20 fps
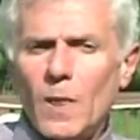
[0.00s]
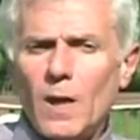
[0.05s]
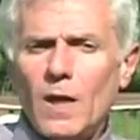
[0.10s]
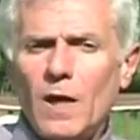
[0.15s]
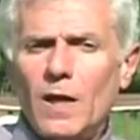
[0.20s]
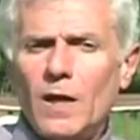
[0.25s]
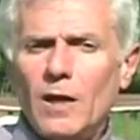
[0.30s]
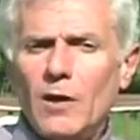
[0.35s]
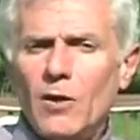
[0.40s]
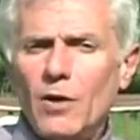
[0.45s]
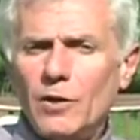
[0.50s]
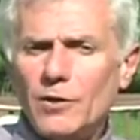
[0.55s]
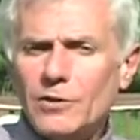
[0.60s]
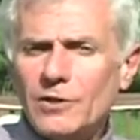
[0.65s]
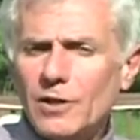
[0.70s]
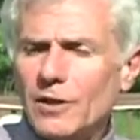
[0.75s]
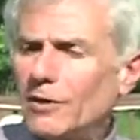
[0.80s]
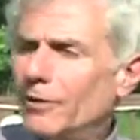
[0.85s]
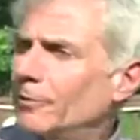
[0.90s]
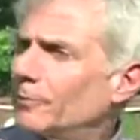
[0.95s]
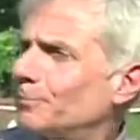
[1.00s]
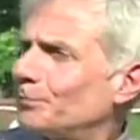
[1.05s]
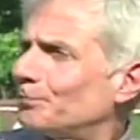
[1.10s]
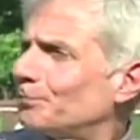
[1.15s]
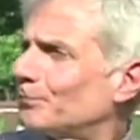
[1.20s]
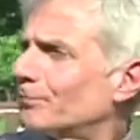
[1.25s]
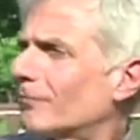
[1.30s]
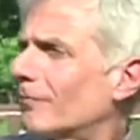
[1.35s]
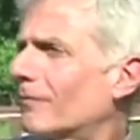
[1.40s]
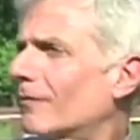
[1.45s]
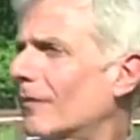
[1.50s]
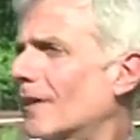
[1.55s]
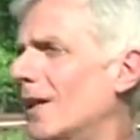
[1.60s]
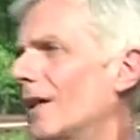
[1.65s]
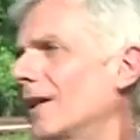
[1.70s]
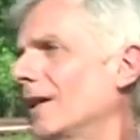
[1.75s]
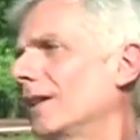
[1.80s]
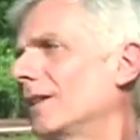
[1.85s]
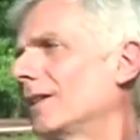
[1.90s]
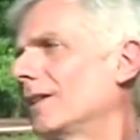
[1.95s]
to remember back also, the year you were elected judge.